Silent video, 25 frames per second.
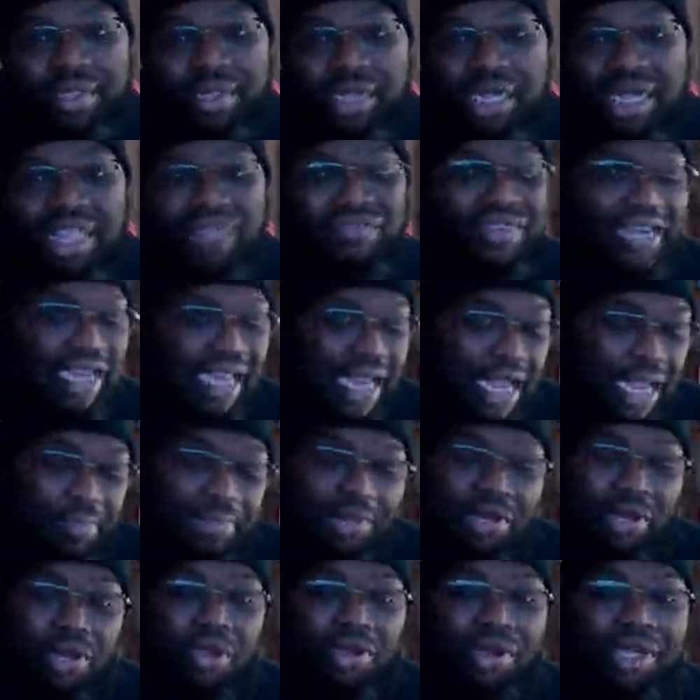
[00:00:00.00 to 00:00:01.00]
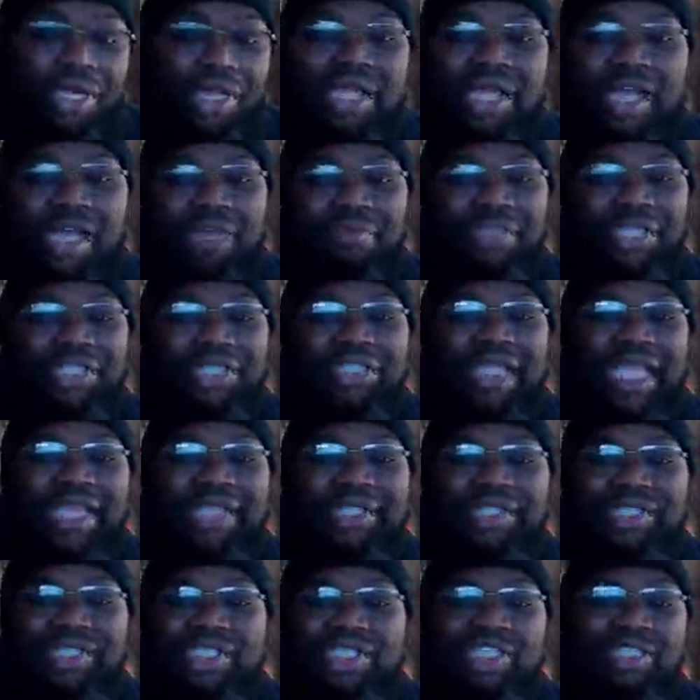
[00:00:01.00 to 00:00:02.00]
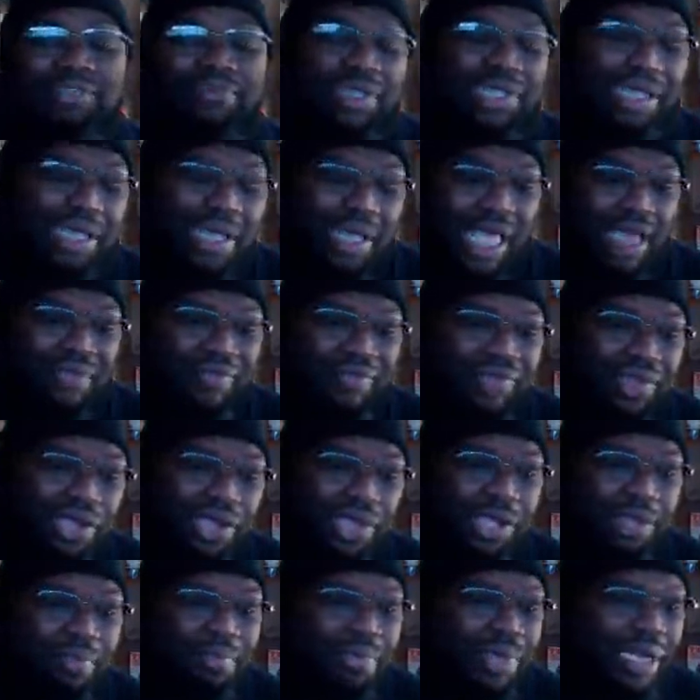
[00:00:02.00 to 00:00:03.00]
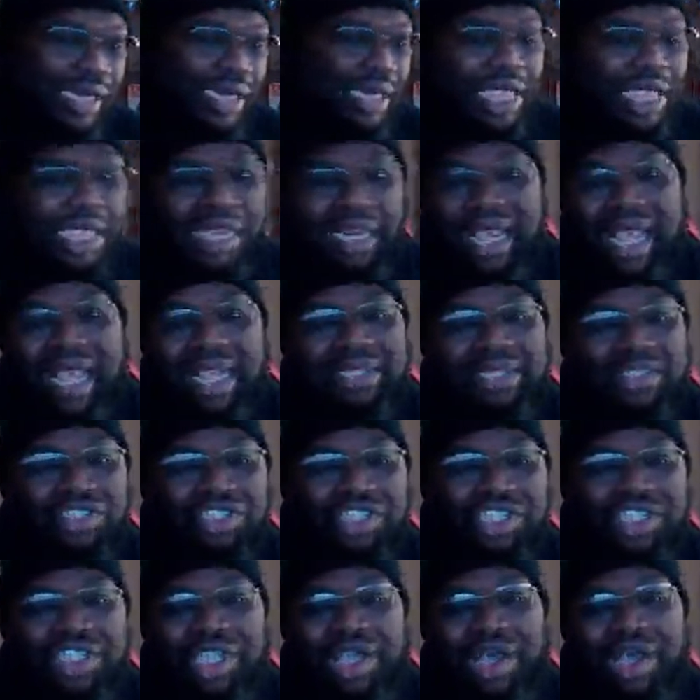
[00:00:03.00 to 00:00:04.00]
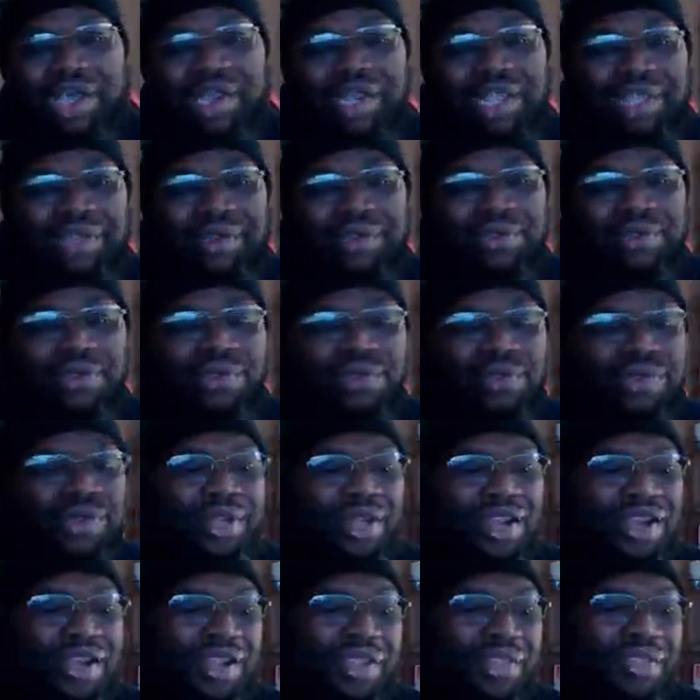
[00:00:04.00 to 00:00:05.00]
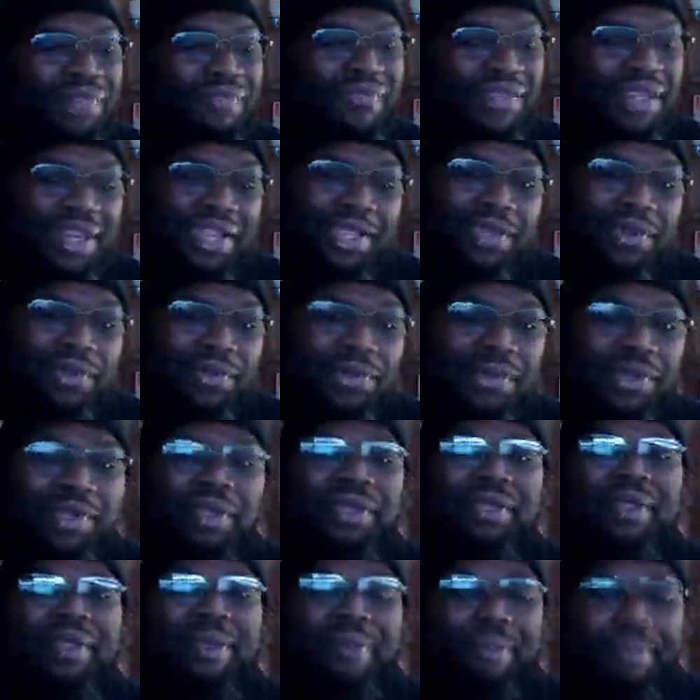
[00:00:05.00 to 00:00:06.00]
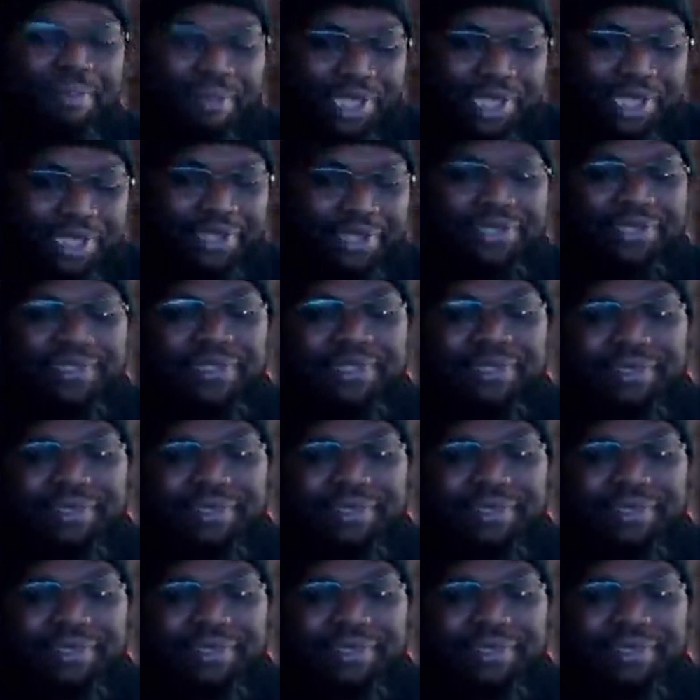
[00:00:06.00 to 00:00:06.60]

Leave it down below in the comments. Ladies and gentlemen, y'all have a good Monday. I'll see y'all later on in another video. Peace.